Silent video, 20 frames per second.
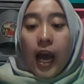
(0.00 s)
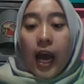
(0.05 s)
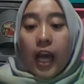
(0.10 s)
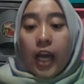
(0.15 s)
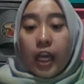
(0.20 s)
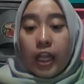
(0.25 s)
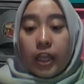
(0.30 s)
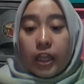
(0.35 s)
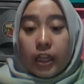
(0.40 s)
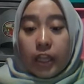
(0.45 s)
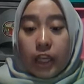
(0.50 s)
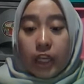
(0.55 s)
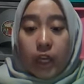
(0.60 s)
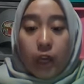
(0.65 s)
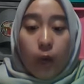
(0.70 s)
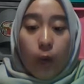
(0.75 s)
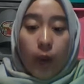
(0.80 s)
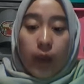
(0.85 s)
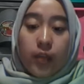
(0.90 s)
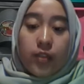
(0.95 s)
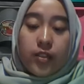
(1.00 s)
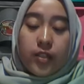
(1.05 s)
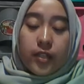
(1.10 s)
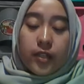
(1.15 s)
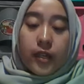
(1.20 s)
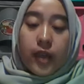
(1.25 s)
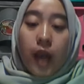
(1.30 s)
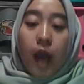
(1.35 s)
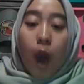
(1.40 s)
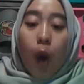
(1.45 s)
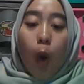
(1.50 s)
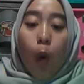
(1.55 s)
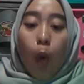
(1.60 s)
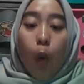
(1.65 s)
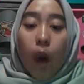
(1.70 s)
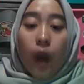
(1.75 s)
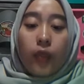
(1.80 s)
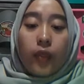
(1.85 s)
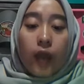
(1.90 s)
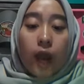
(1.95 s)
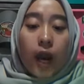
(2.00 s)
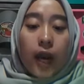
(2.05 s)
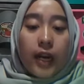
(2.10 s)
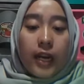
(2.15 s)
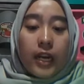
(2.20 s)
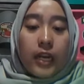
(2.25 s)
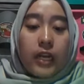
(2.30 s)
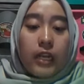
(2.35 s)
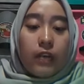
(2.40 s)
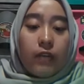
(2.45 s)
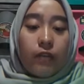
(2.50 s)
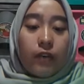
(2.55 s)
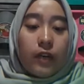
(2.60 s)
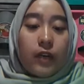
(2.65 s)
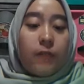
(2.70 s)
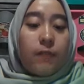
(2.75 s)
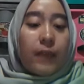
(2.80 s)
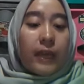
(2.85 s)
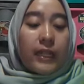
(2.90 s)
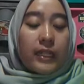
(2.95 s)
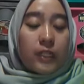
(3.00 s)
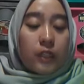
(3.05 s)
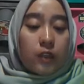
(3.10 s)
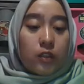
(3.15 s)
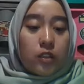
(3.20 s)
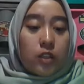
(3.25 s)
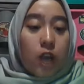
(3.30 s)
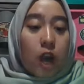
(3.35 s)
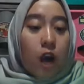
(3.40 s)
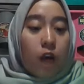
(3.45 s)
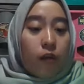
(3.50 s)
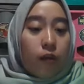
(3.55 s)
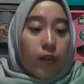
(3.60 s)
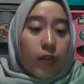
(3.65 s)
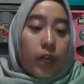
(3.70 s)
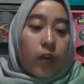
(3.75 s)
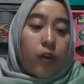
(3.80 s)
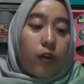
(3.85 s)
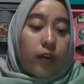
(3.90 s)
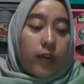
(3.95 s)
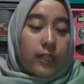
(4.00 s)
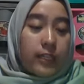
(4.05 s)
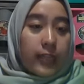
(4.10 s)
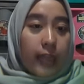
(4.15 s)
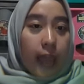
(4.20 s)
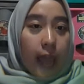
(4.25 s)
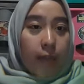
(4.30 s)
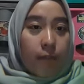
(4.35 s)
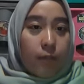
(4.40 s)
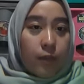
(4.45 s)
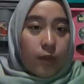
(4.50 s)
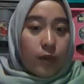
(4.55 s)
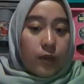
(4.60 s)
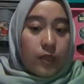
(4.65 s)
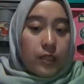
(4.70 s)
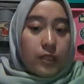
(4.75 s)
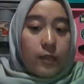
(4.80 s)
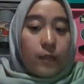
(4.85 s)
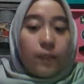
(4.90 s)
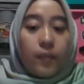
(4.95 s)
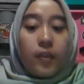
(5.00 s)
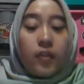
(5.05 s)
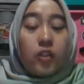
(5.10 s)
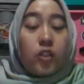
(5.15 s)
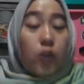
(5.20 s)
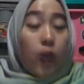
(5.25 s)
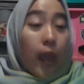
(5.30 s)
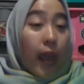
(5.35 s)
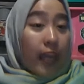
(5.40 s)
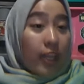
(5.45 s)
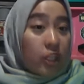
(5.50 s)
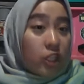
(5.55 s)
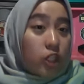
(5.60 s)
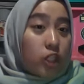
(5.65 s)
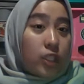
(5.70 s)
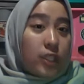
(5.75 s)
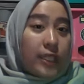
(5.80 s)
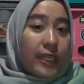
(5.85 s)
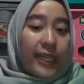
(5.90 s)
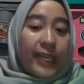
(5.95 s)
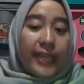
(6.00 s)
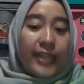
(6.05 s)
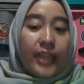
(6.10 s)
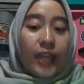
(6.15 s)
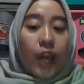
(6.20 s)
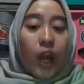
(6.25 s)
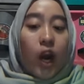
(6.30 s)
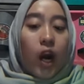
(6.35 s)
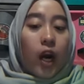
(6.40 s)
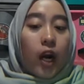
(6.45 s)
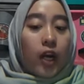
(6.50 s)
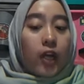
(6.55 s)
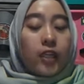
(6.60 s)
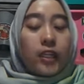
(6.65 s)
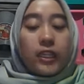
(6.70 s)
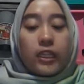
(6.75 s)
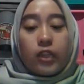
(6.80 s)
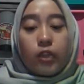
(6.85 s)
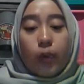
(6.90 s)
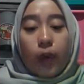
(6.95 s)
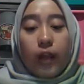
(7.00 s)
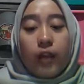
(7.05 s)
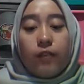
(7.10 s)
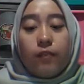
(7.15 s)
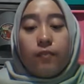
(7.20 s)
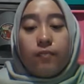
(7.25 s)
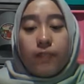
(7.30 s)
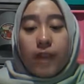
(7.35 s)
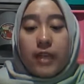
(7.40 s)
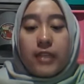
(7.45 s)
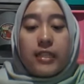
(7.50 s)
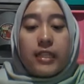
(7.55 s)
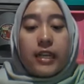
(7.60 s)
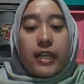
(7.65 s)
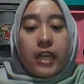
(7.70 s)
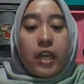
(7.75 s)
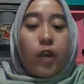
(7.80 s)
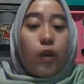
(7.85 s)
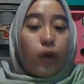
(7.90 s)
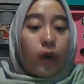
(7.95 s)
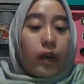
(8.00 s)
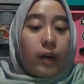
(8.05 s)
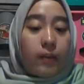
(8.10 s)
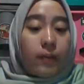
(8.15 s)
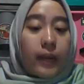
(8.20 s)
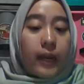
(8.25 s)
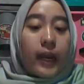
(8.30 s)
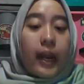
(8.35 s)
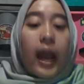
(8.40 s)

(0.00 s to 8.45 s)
The third question, what are the different methods of recruiting employees? So actually, there are the 12 best recruitment